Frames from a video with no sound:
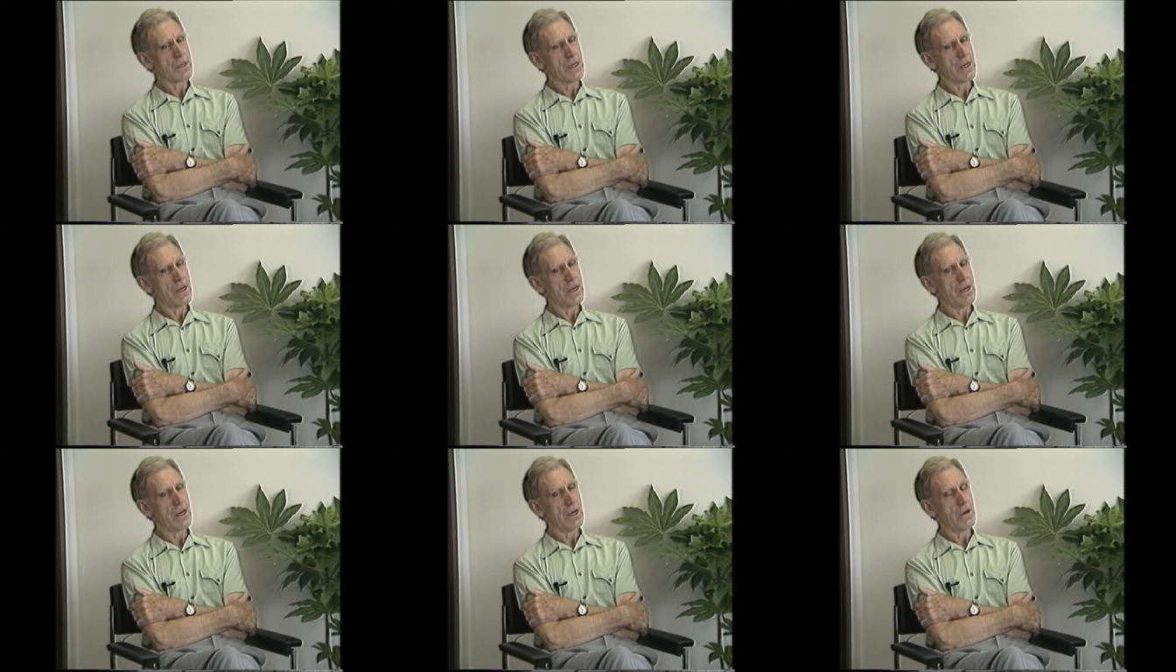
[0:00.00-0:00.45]

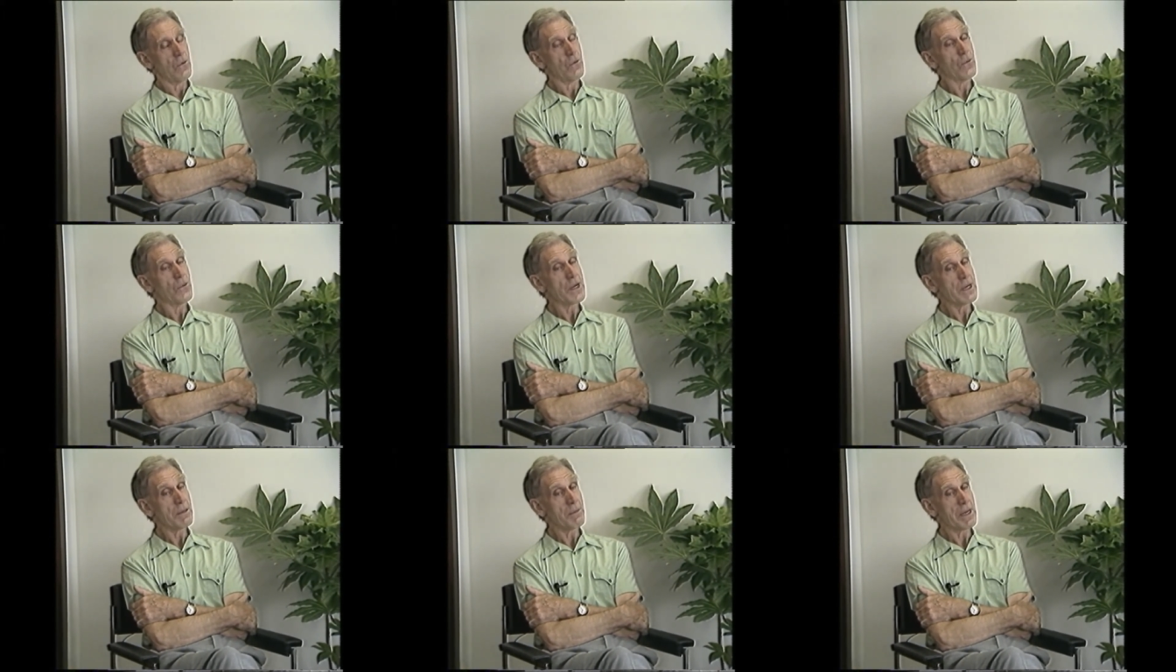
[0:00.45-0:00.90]
uh,
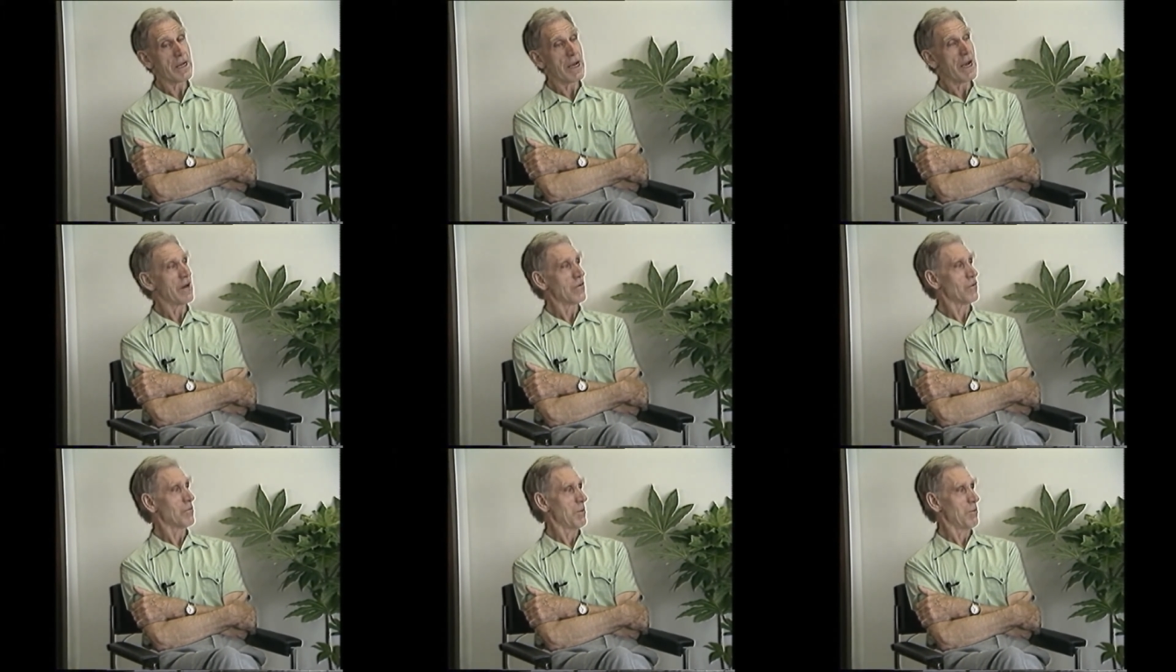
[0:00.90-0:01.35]
Freeman
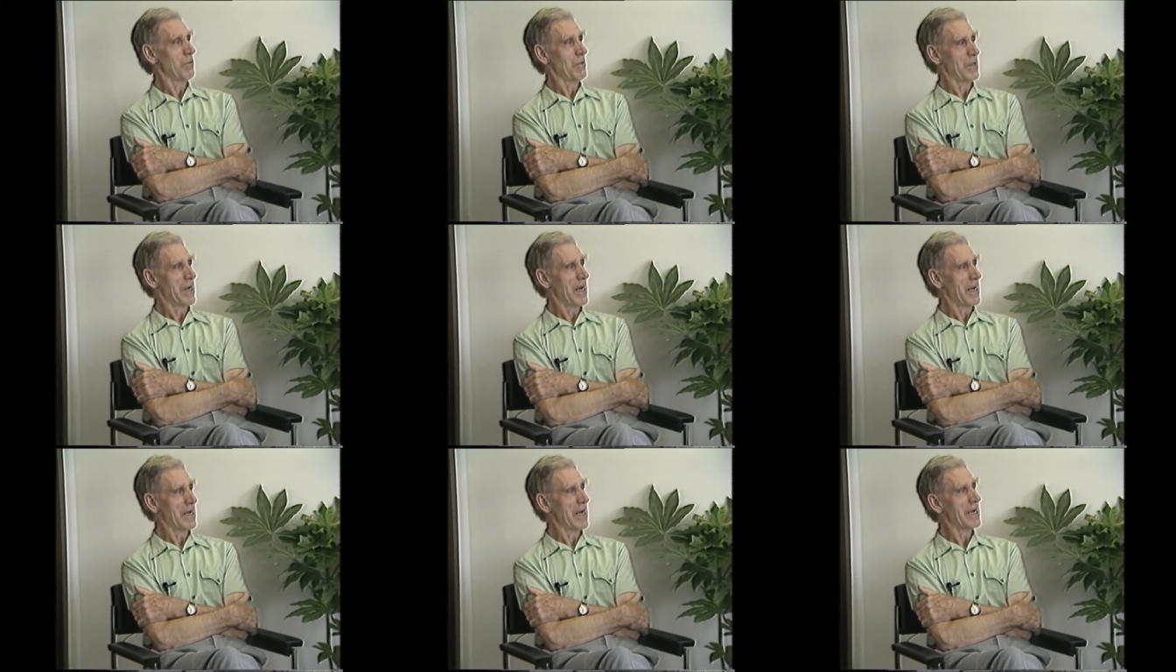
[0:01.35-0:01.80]
asked me
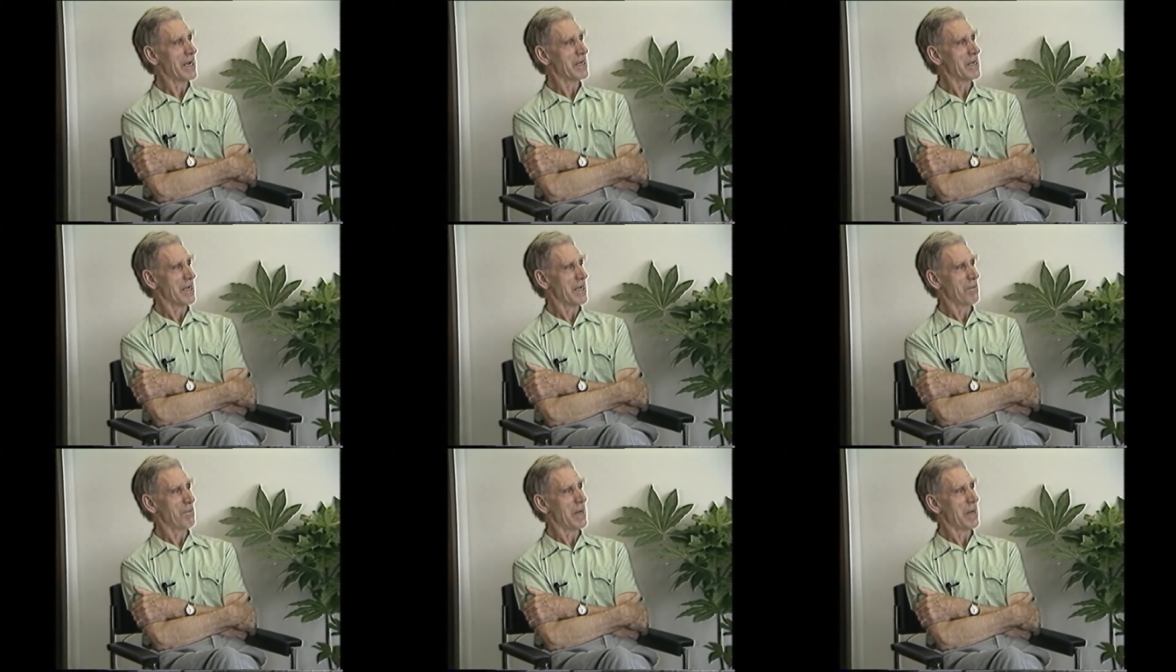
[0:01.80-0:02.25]
whether I'd like
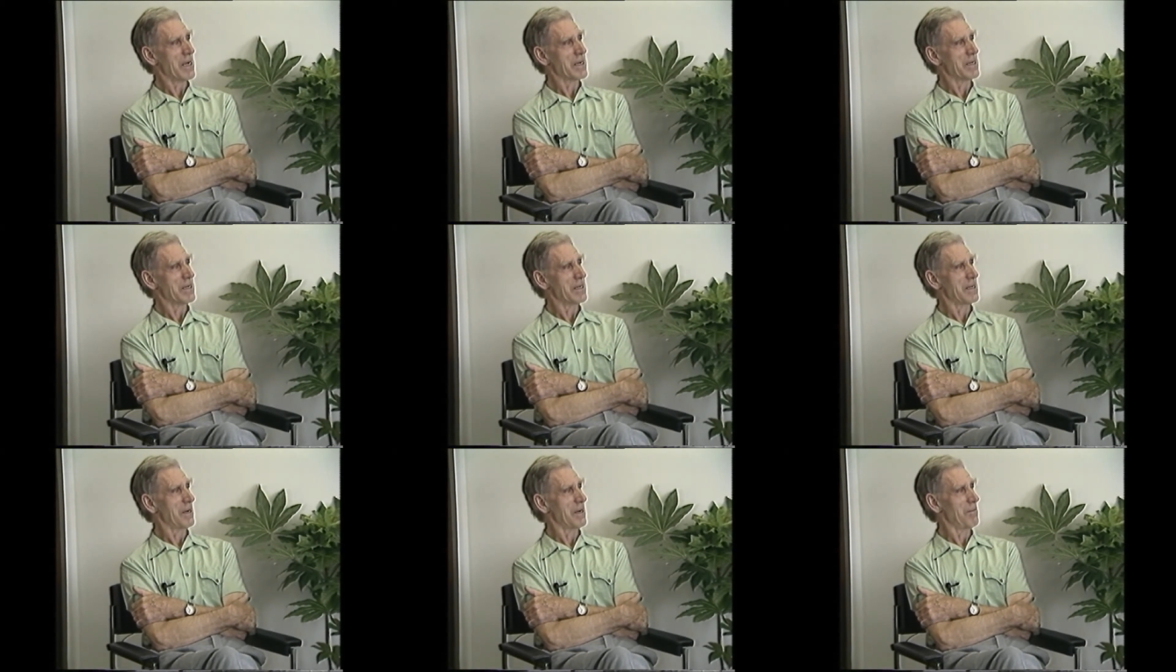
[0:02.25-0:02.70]
to come back
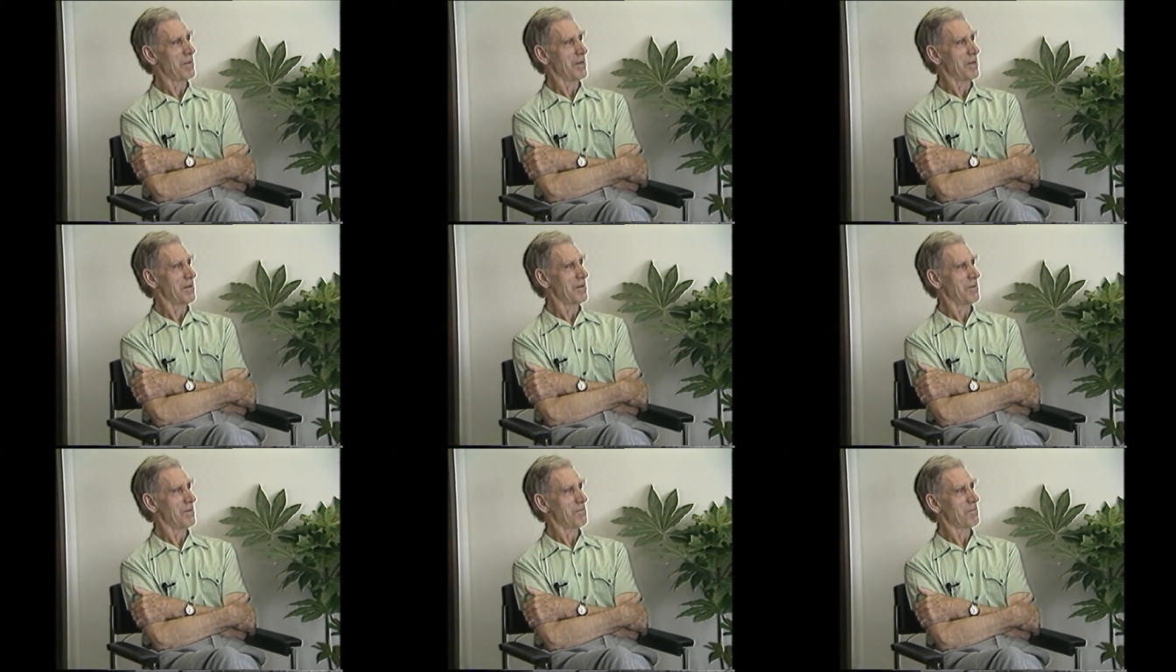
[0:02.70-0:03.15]
to
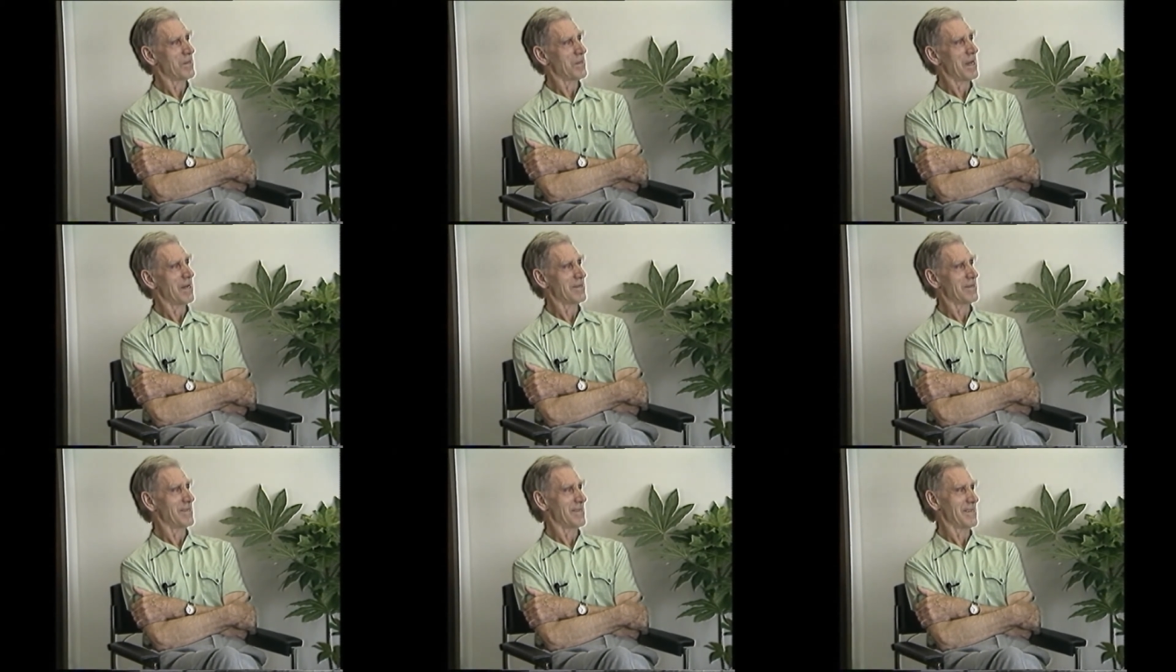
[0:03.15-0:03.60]
Dublin
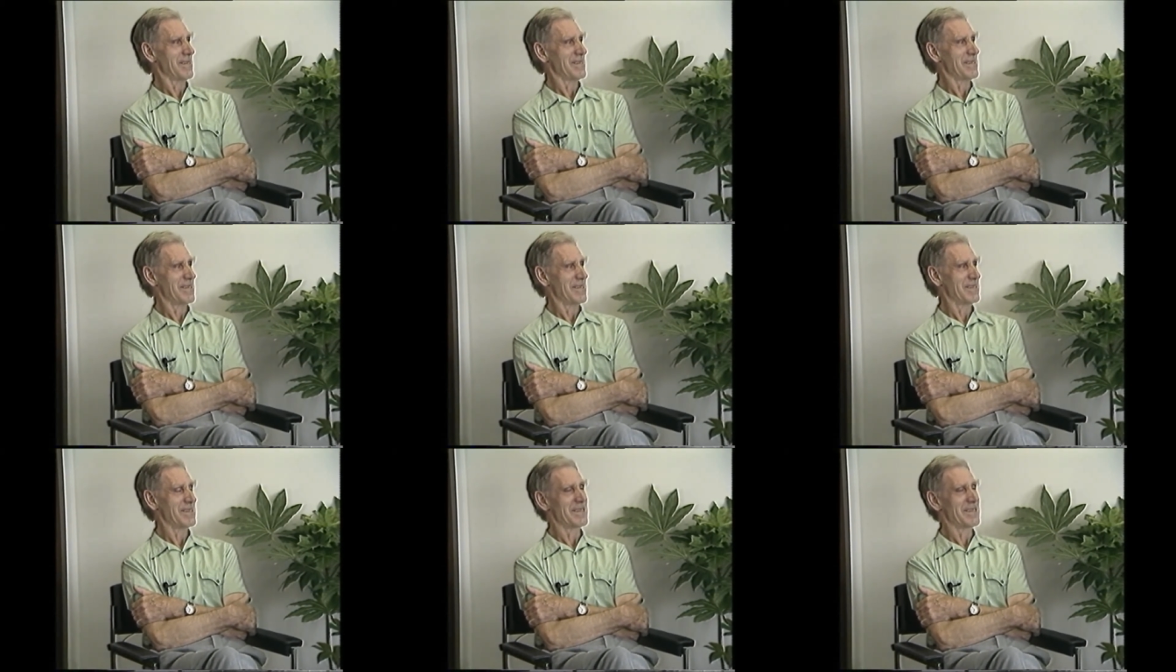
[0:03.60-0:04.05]
as his
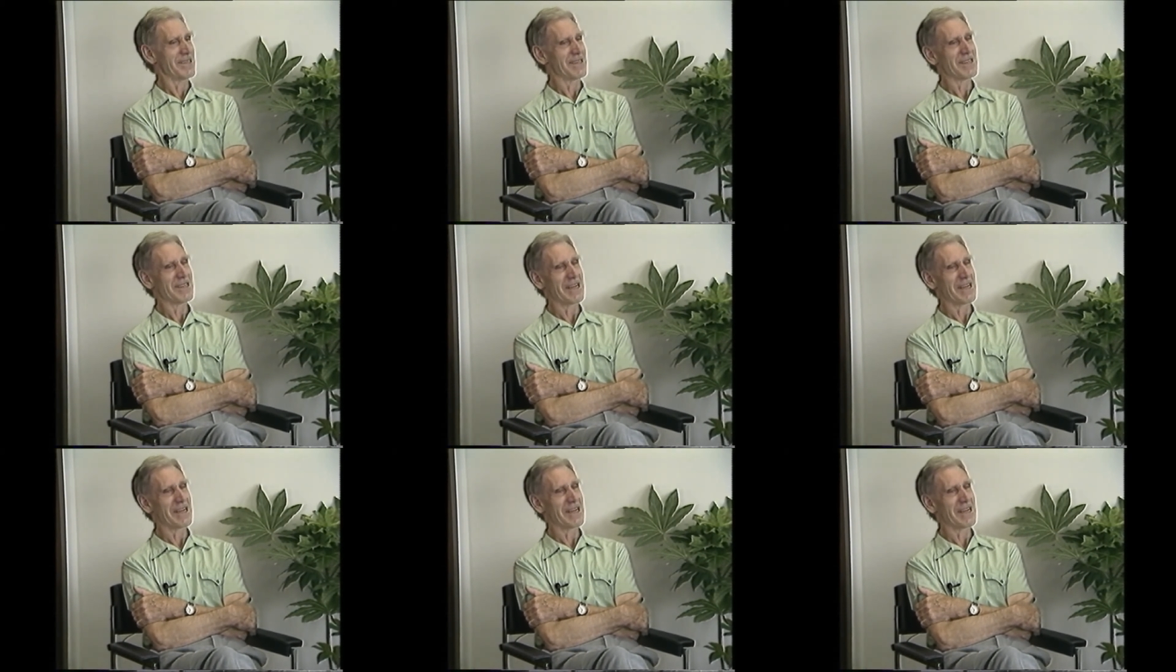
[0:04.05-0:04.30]
assistant.